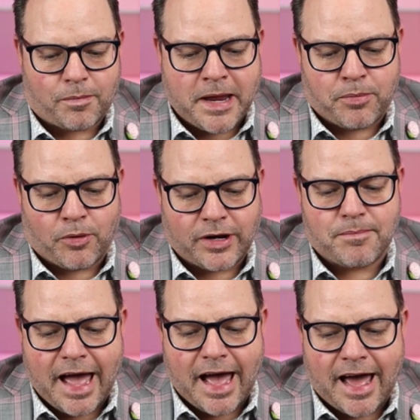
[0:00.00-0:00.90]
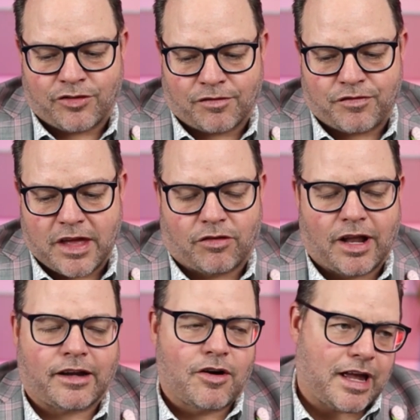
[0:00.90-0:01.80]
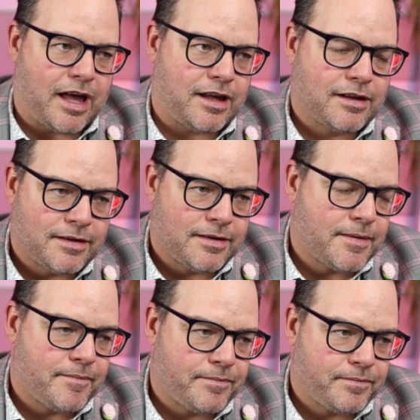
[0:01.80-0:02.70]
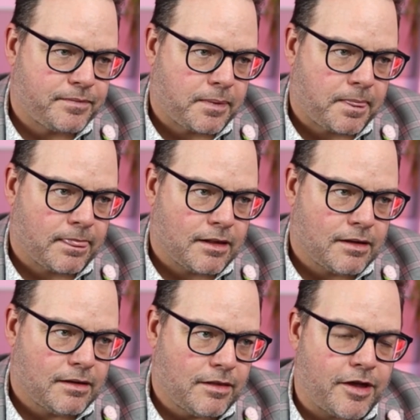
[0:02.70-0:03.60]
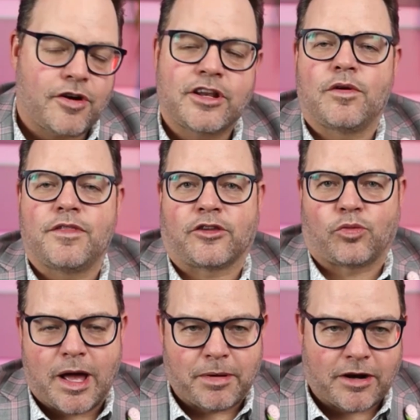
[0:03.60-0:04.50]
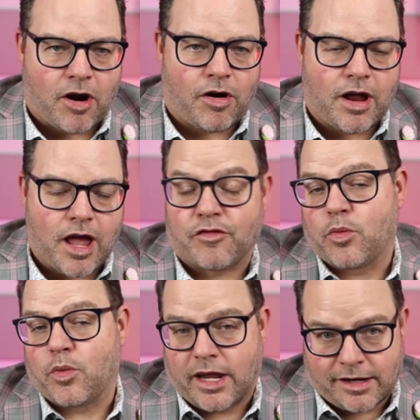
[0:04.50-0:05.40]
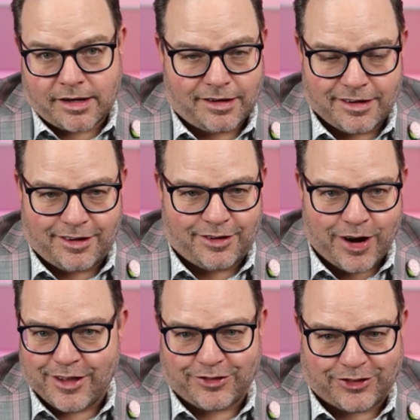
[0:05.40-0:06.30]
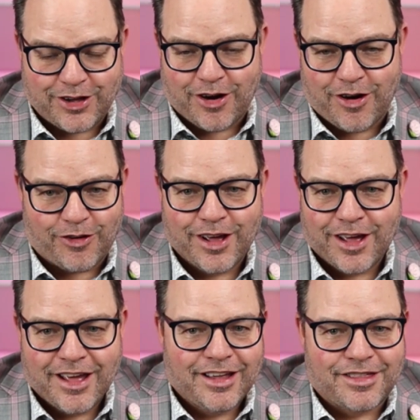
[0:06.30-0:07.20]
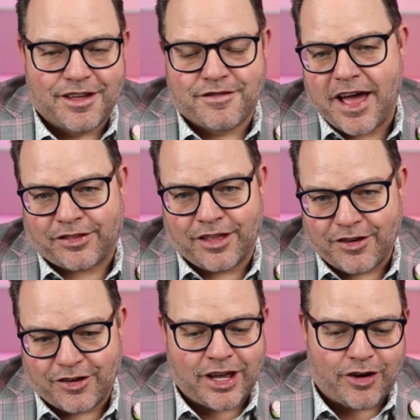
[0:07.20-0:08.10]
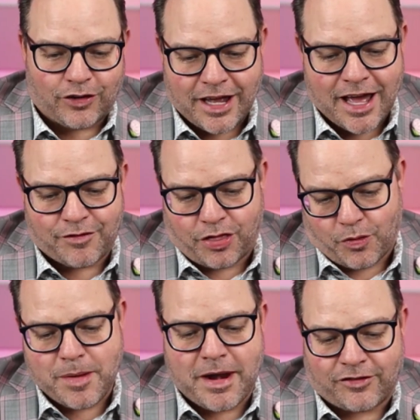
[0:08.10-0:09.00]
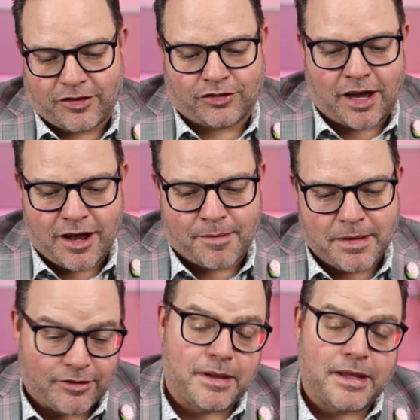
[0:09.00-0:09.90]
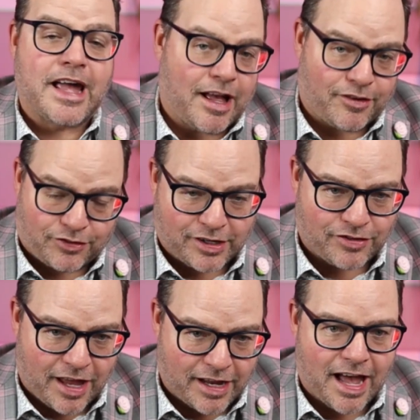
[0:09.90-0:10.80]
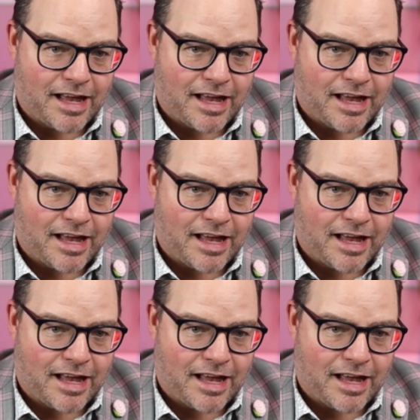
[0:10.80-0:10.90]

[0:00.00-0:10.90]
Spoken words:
people get mad is if they were like, okay, they're doing this webinar every week, right? So the fact that they're saying I only have 3 minutes to sign up is BS because I got